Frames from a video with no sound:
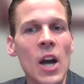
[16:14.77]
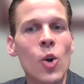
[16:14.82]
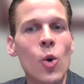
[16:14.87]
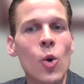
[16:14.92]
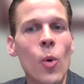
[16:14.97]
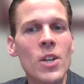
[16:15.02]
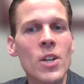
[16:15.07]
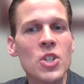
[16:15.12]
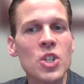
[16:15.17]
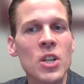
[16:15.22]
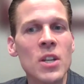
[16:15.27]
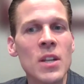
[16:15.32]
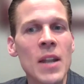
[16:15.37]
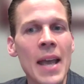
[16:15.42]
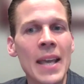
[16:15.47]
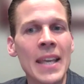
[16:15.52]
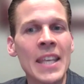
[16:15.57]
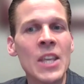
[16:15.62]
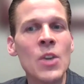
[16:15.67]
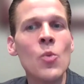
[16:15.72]
question
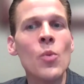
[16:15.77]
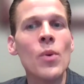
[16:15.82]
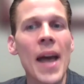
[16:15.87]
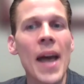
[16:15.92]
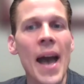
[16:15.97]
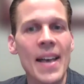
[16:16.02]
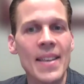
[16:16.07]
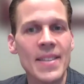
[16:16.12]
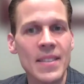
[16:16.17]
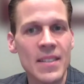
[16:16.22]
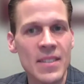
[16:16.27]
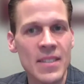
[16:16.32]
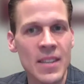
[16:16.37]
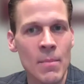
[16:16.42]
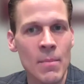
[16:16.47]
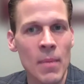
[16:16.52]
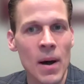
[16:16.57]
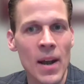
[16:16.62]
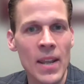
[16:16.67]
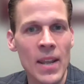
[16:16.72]
that he would ask
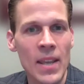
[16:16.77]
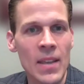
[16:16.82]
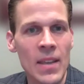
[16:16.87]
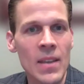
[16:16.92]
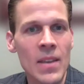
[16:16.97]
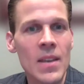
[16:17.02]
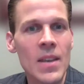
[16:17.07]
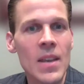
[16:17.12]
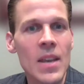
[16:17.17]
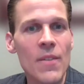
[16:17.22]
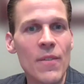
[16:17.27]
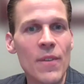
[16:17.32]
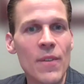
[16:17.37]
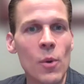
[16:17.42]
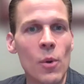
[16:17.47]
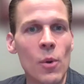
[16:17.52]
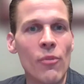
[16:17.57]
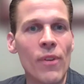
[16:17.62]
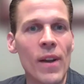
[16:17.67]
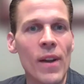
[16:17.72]
somebody if
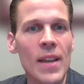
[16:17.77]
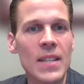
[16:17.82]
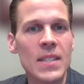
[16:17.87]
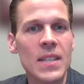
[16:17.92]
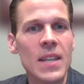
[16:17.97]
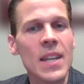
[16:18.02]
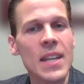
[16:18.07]
he were faced.